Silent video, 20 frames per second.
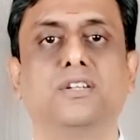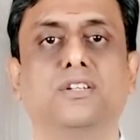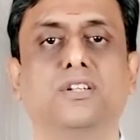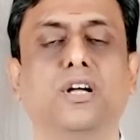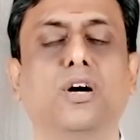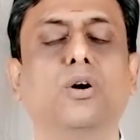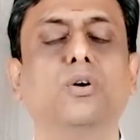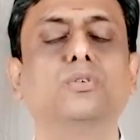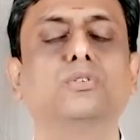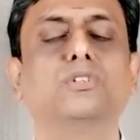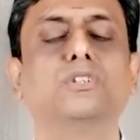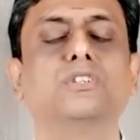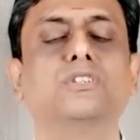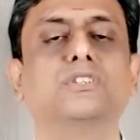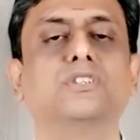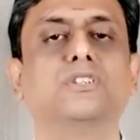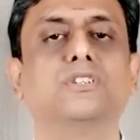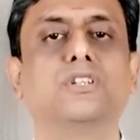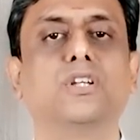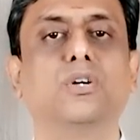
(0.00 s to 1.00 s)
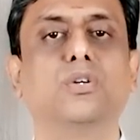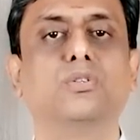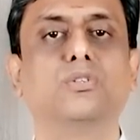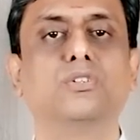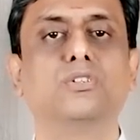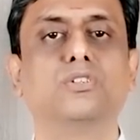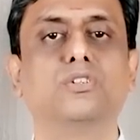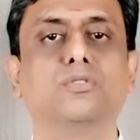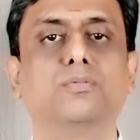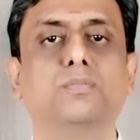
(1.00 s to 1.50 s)
Thousands and
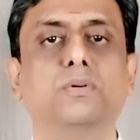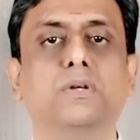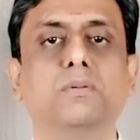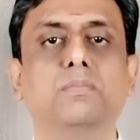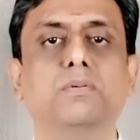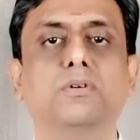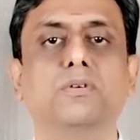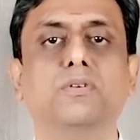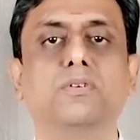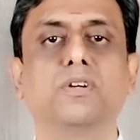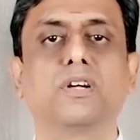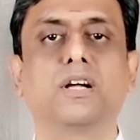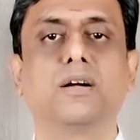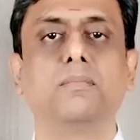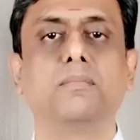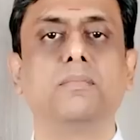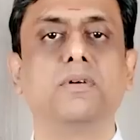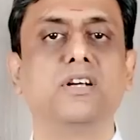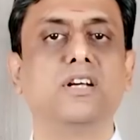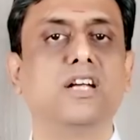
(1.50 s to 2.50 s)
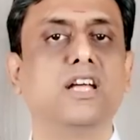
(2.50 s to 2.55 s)
thousands of people will come and